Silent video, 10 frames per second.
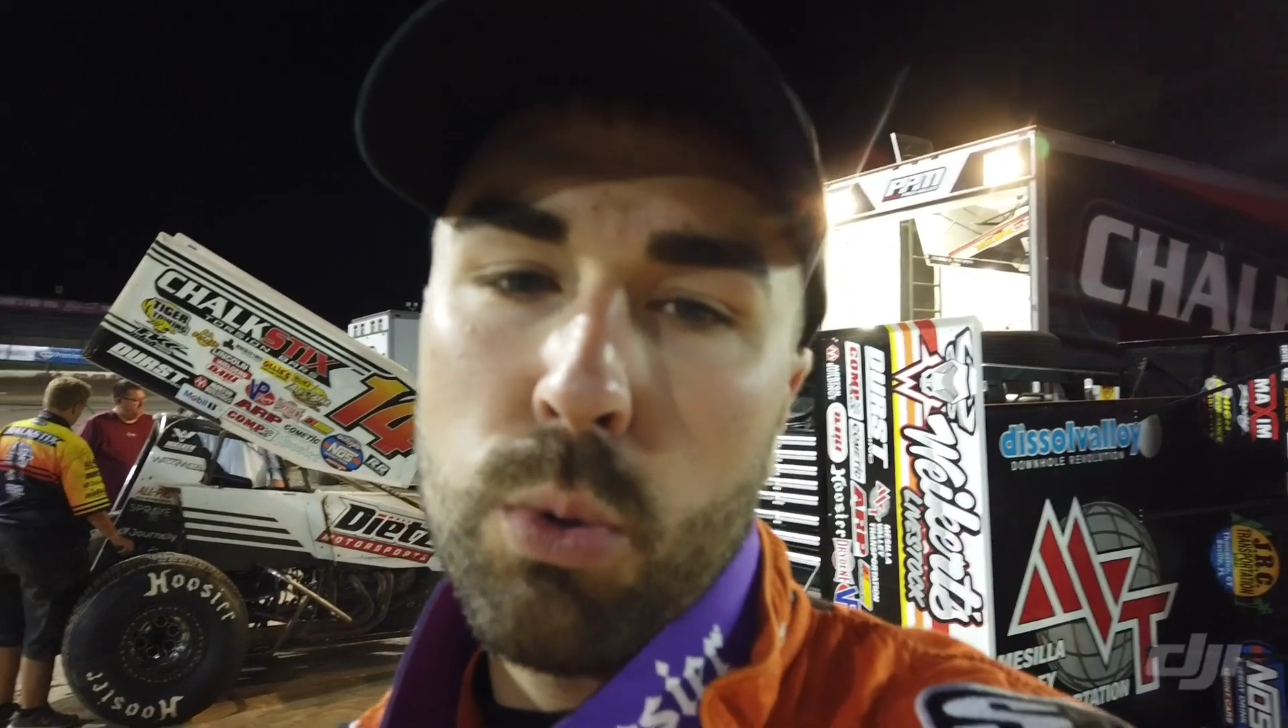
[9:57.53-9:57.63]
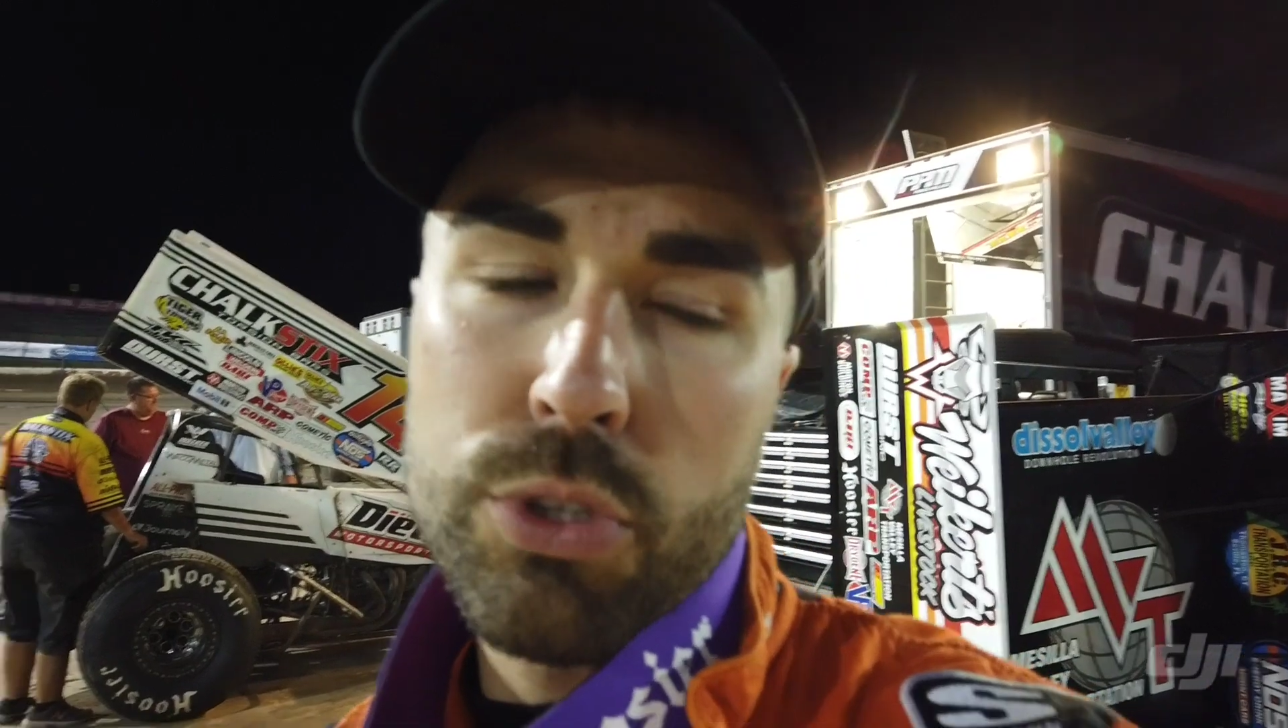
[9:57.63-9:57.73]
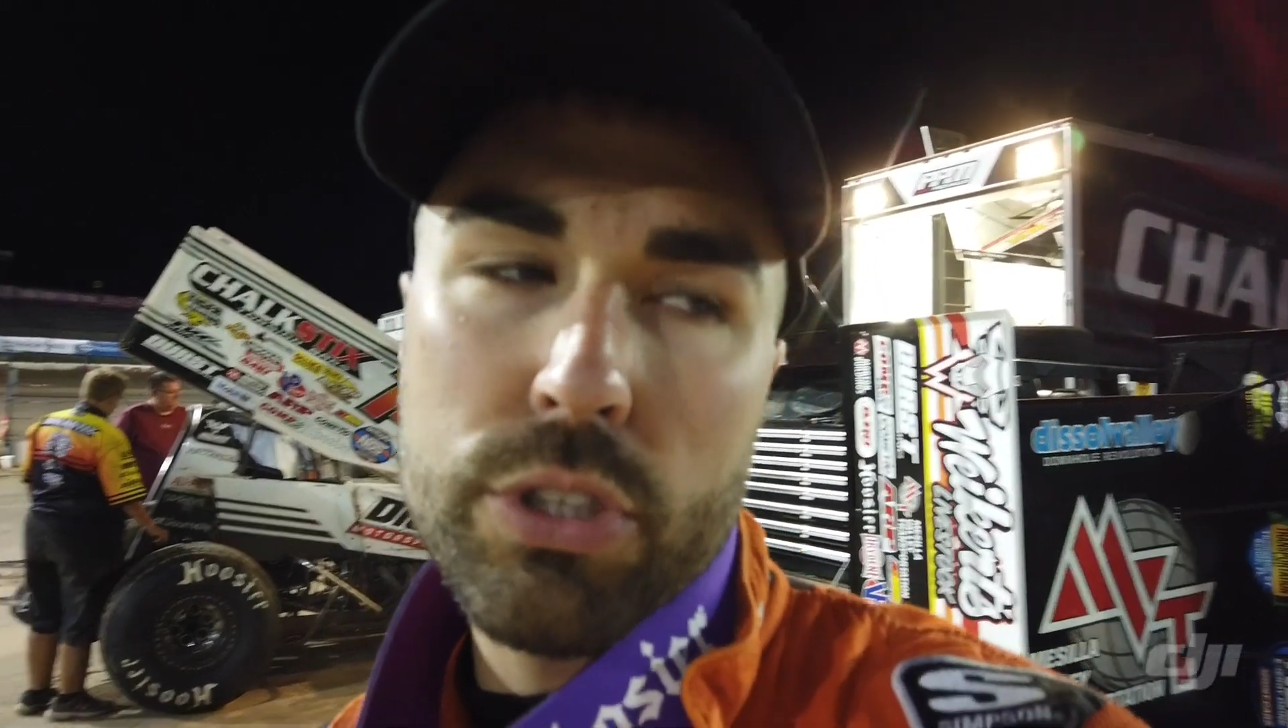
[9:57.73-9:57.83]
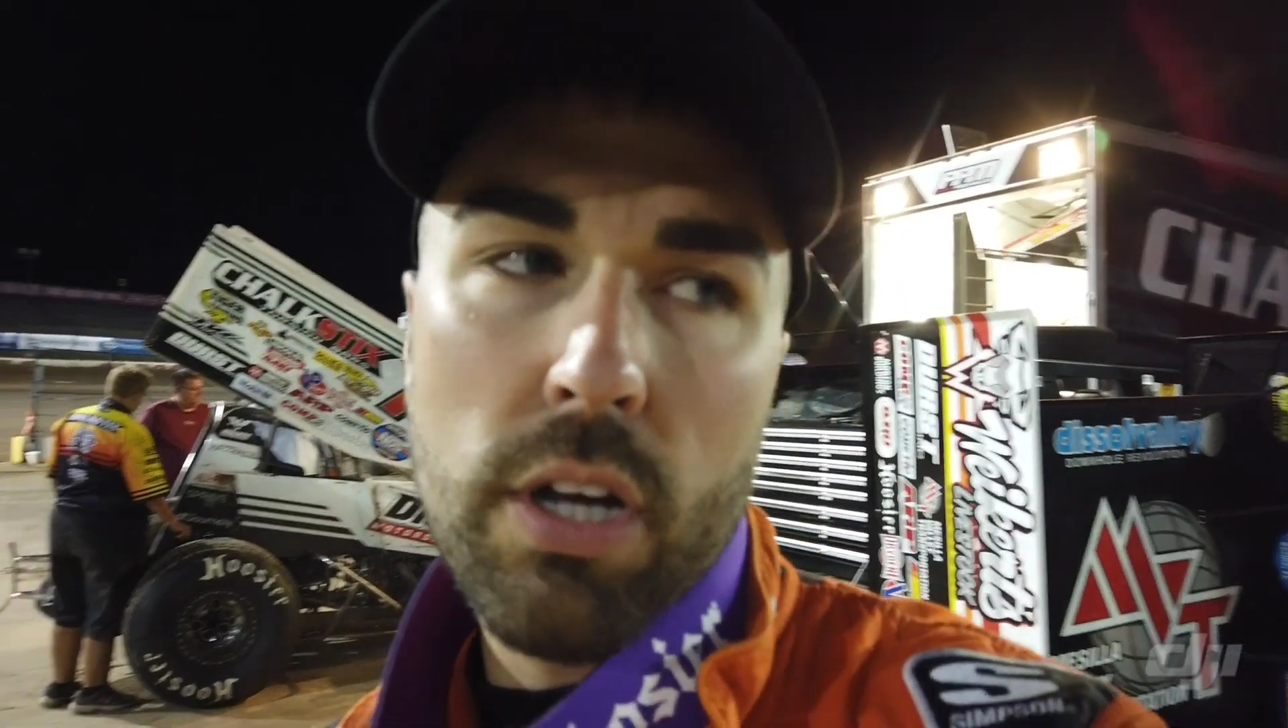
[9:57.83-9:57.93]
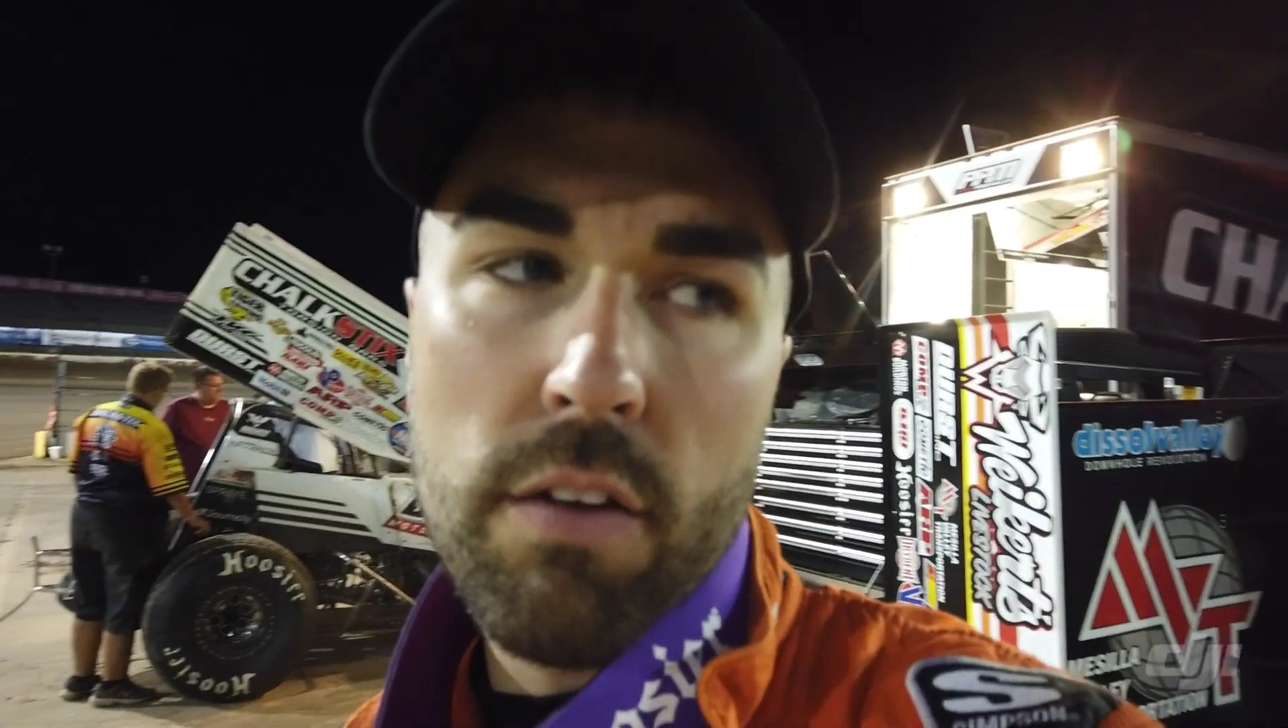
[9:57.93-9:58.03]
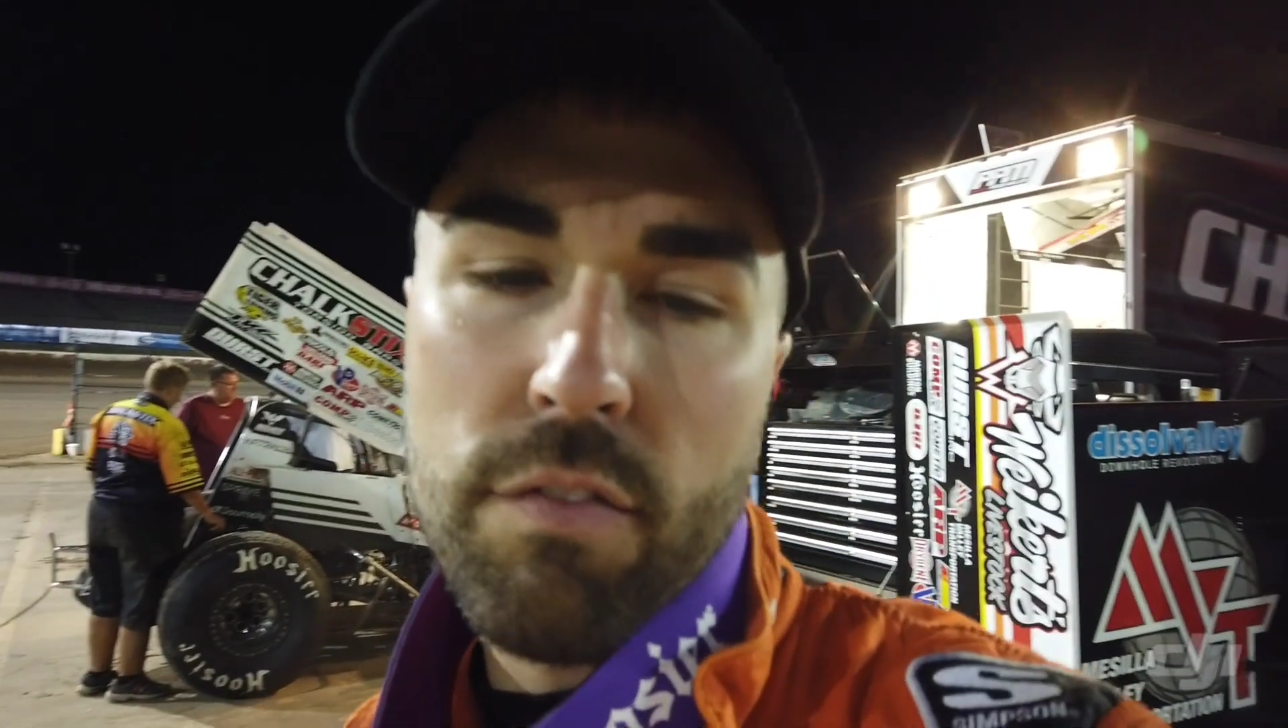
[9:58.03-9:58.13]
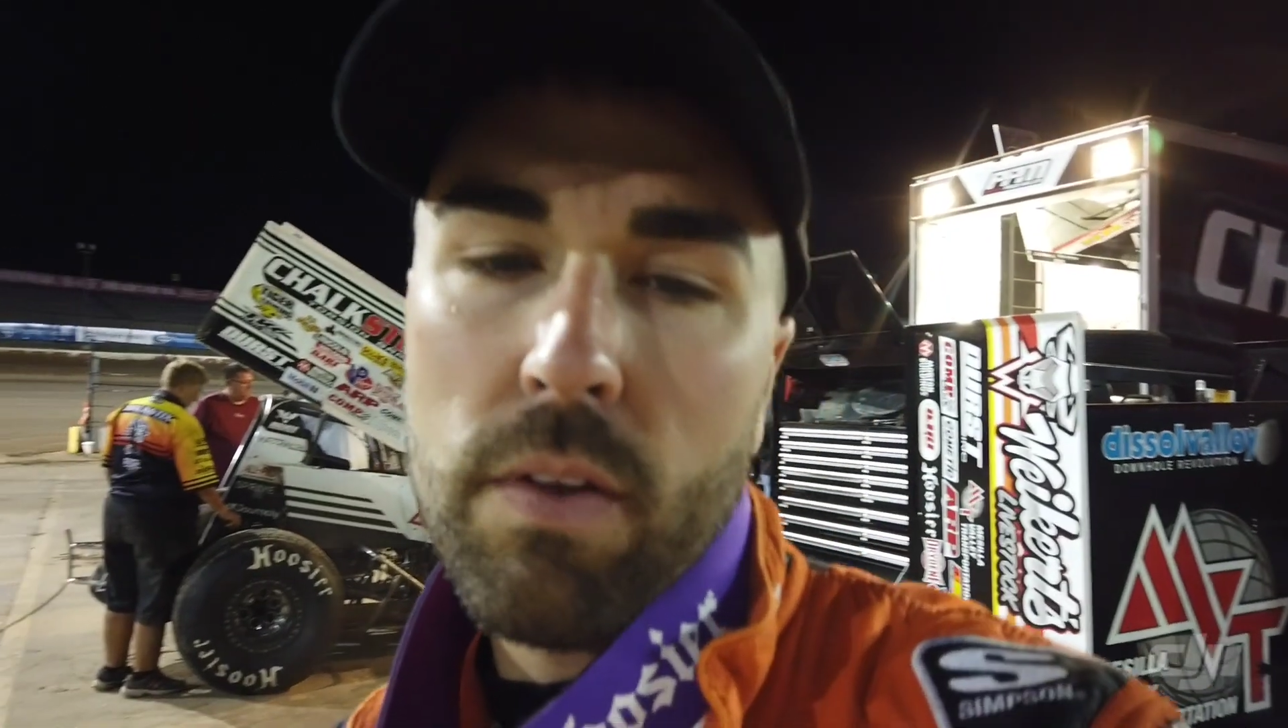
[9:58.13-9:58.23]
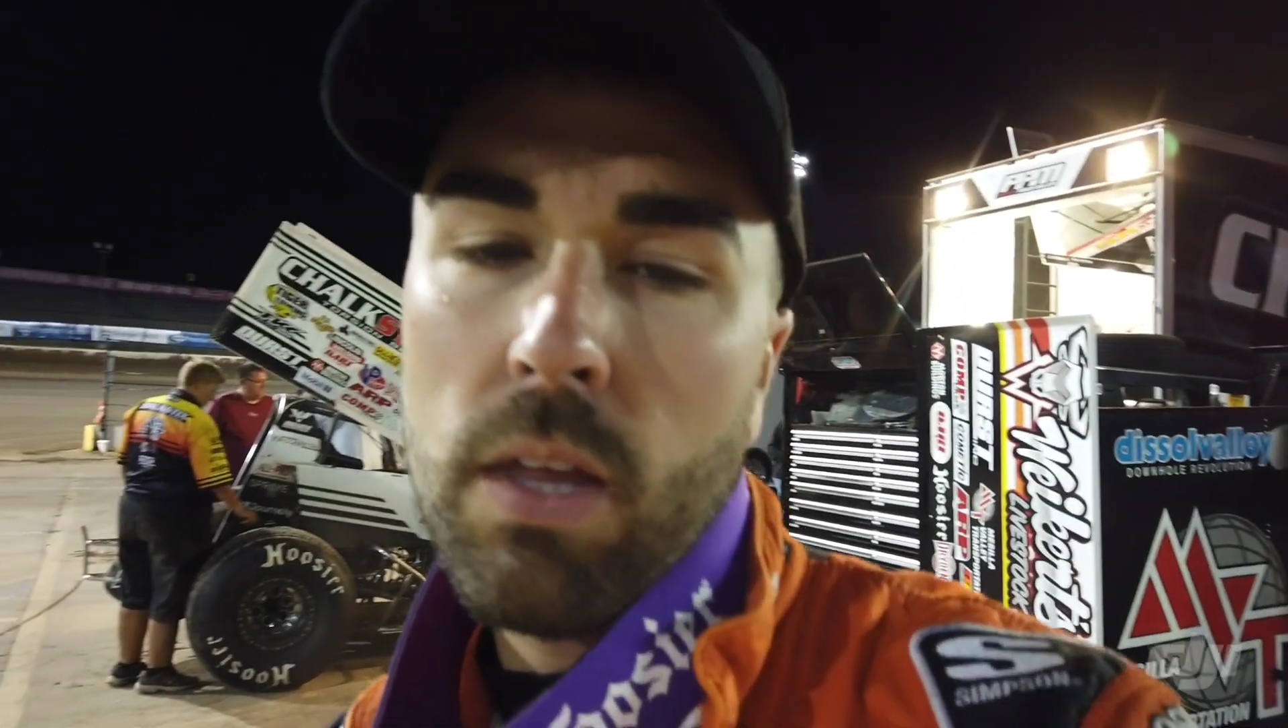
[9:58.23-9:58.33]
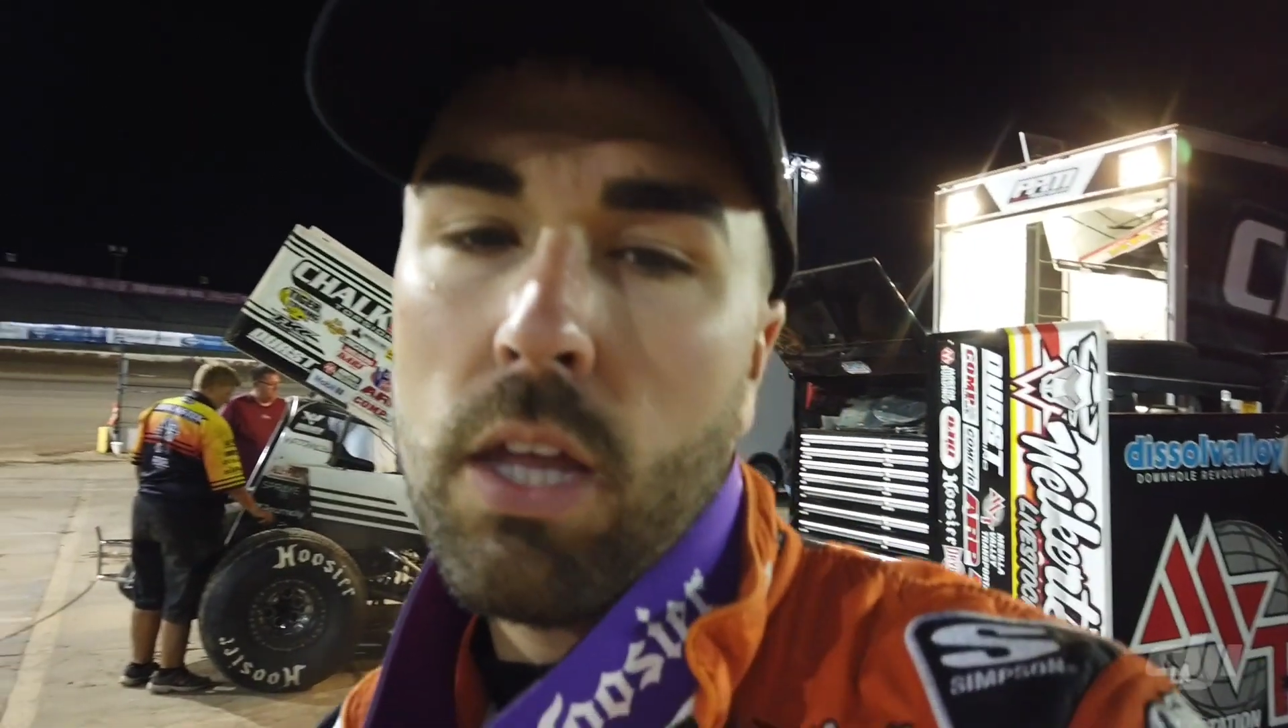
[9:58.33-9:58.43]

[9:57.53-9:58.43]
cool stuff.